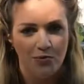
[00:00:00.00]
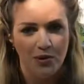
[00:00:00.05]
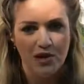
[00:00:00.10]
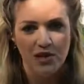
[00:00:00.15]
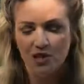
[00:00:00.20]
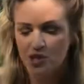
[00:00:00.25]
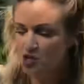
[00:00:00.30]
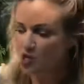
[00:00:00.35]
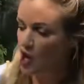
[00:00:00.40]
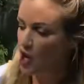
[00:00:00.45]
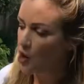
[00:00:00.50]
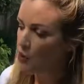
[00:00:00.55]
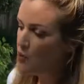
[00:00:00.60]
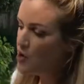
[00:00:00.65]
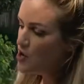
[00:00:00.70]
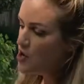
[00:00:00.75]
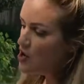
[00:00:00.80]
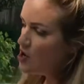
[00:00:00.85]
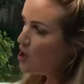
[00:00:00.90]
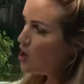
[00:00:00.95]
So
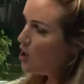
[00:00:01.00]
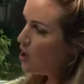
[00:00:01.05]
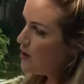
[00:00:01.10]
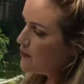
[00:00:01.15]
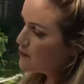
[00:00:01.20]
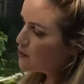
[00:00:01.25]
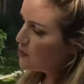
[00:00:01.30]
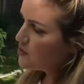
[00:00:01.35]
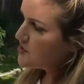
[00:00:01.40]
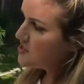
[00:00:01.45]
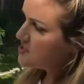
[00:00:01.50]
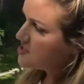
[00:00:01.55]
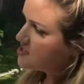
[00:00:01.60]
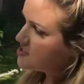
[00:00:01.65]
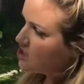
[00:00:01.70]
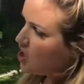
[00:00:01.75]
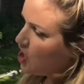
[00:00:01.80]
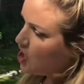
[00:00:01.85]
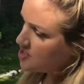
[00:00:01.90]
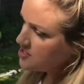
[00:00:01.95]
I've got the
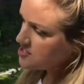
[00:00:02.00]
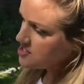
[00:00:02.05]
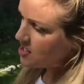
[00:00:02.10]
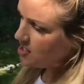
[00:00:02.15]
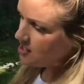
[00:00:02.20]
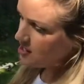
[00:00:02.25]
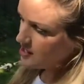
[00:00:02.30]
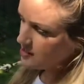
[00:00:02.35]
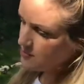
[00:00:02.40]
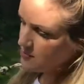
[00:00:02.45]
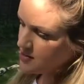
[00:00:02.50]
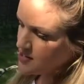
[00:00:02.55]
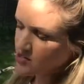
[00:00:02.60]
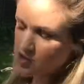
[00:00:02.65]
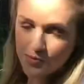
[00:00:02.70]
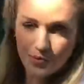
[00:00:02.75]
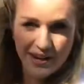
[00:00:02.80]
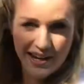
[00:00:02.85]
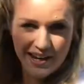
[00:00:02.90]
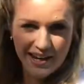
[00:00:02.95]
start time at the
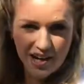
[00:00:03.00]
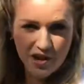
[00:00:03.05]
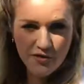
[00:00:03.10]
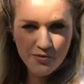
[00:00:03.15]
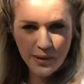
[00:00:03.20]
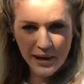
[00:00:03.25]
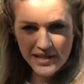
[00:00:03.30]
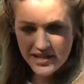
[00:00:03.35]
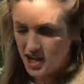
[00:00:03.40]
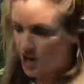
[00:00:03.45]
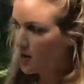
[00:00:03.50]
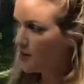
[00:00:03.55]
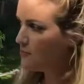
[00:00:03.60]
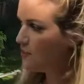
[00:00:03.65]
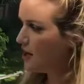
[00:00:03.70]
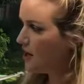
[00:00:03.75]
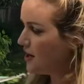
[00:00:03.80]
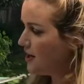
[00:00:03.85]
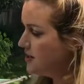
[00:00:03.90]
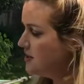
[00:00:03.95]
beginning of my
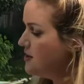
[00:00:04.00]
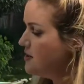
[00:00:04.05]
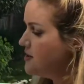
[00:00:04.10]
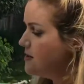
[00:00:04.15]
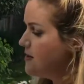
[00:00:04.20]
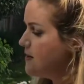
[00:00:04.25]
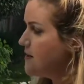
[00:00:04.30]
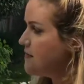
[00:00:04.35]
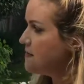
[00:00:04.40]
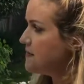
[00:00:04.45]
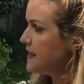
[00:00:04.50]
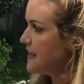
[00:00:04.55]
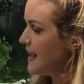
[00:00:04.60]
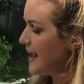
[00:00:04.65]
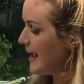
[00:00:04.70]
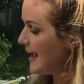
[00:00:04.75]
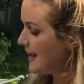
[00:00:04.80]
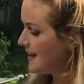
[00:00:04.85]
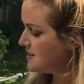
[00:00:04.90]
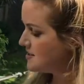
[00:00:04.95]
timeline, the
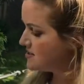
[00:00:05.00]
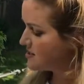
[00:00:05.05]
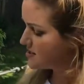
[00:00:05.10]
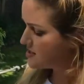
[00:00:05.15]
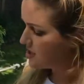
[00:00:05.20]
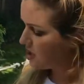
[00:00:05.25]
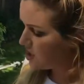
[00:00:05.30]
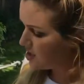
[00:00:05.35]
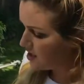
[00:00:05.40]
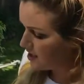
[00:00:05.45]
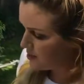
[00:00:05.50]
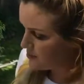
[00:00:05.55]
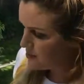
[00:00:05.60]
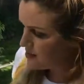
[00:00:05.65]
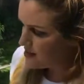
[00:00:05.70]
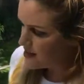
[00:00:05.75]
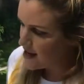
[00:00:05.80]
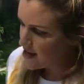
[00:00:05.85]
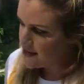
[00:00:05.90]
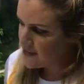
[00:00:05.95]
end time
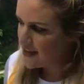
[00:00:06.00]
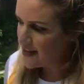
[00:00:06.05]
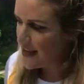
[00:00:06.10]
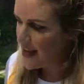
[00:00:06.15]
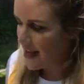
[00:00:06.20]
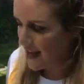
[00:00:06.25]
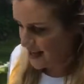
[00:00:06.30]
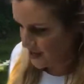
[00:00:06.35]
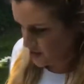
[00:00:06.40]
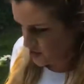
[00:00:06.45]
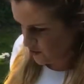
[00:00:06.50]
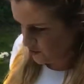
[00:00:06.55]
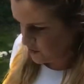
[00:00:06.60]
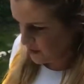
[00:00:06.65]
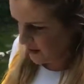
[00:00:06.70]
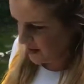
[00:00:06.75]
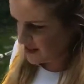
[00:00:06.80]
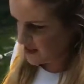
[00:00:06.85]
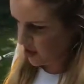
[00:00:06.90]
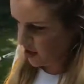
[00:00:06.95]
at the end of my
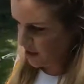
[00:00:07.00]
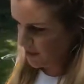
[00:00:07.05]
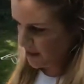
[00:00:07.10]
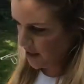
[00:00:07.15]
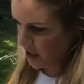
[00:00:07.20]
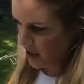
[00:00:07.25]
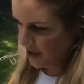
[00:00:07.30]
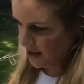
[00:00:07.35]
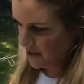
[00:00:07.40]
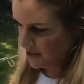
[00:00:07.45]
timeline.